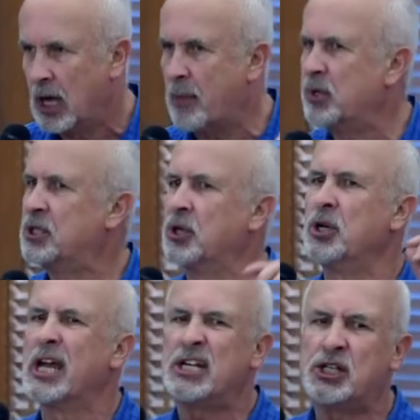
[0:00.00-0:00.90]
Up until
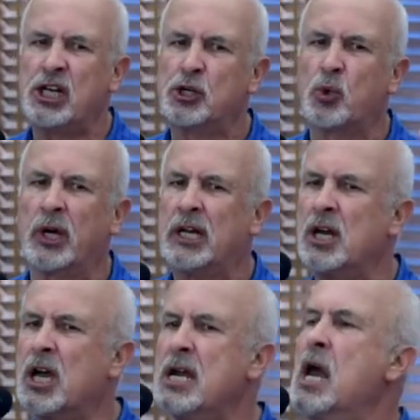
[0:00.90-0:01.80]

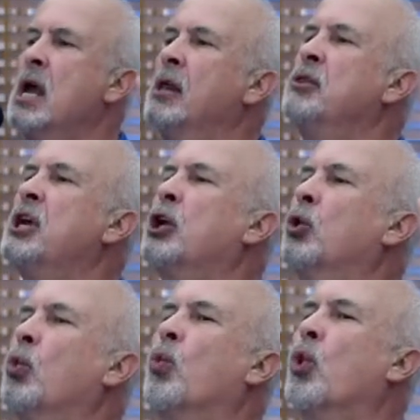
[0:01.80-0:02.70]
1929,
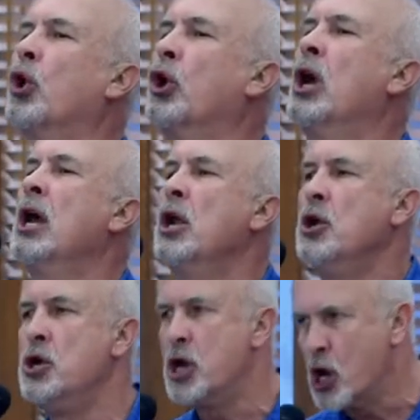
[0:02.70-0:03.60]
there were
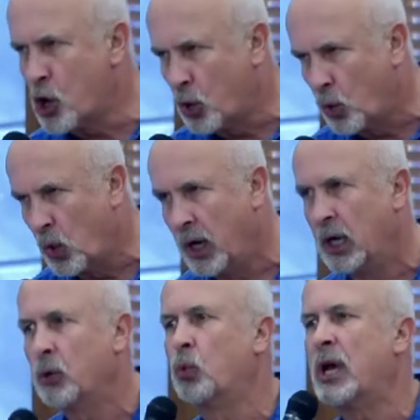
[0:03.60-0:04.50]
no
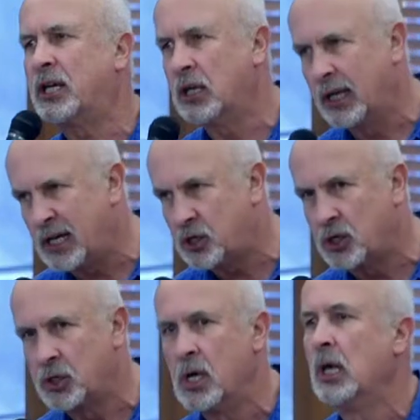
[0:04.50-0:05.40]

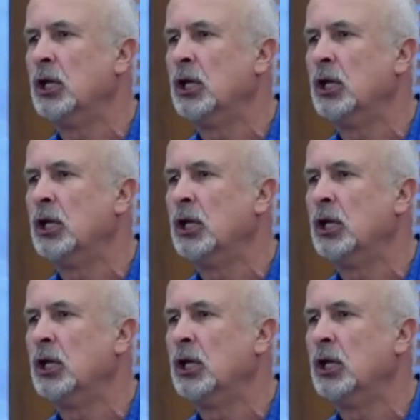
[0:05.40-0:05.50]
regulations.